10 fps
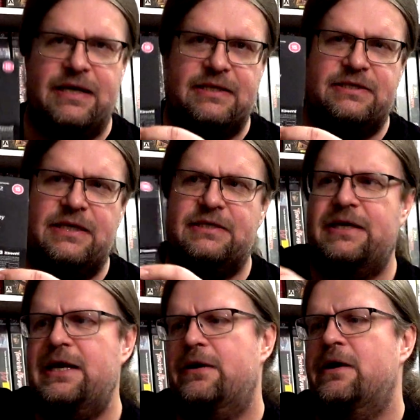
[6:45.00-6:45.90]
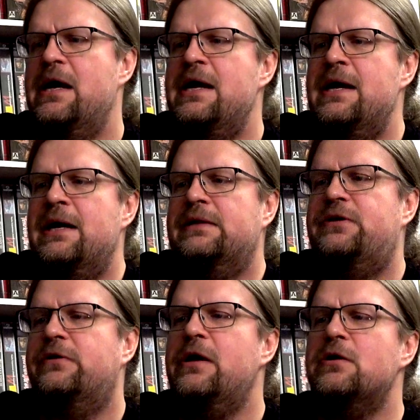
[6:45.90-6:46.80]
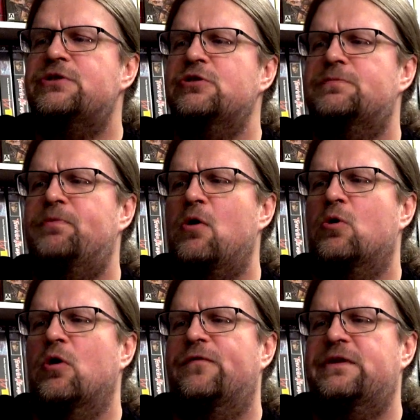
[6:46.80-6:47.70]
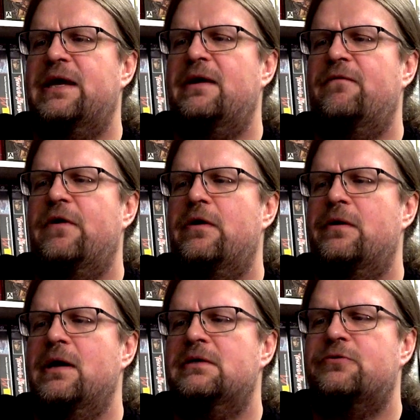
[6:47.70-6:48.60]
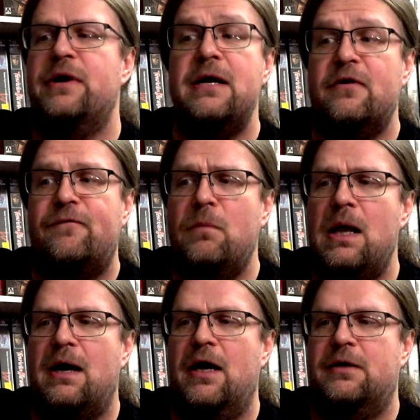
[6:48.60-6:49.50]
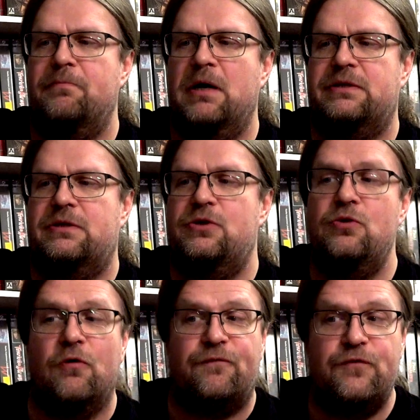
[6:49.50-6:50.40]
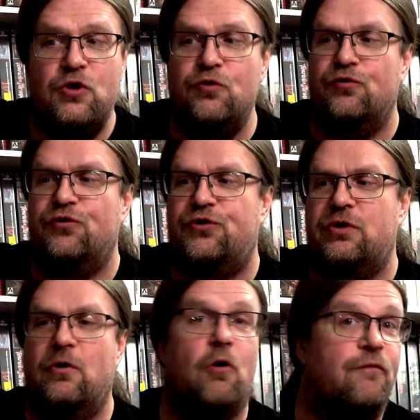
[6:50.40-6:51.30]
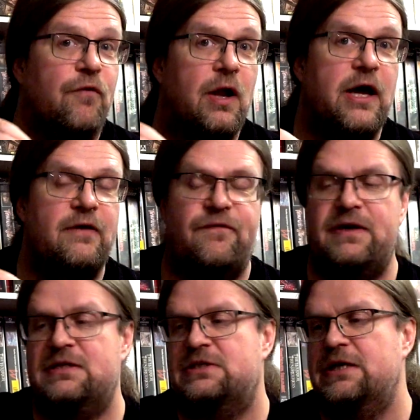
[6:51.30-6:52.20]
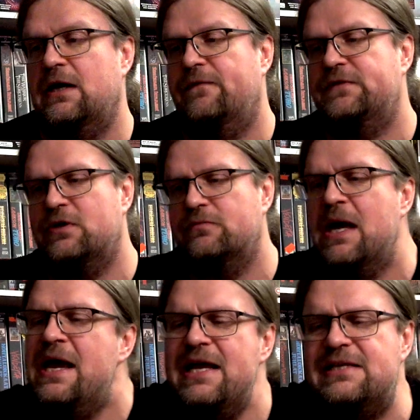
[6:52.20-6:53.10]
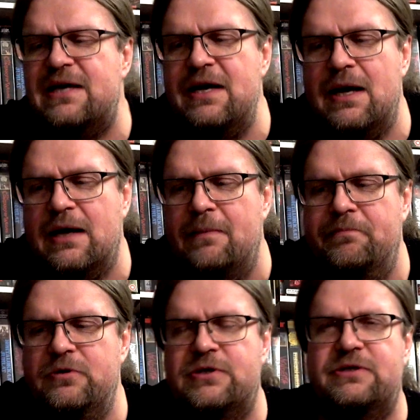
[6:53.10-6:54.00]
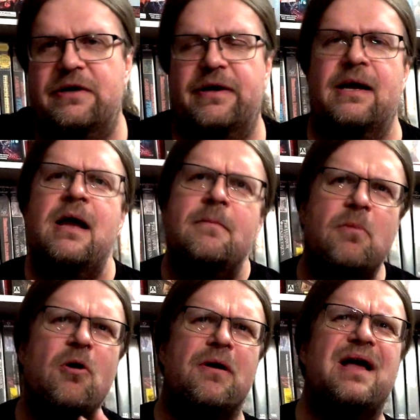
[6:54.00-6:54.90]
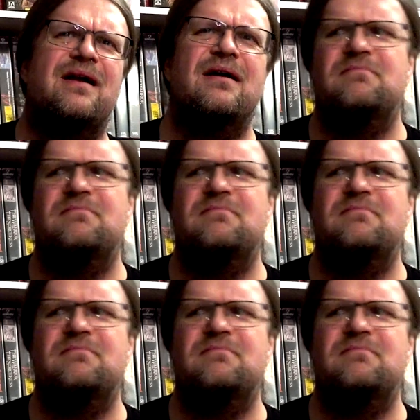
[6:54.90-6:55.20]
it says here, the girls you spoke of, they were not drained of blood, but of youth, of life itself. So it's kind of like a mystery, more like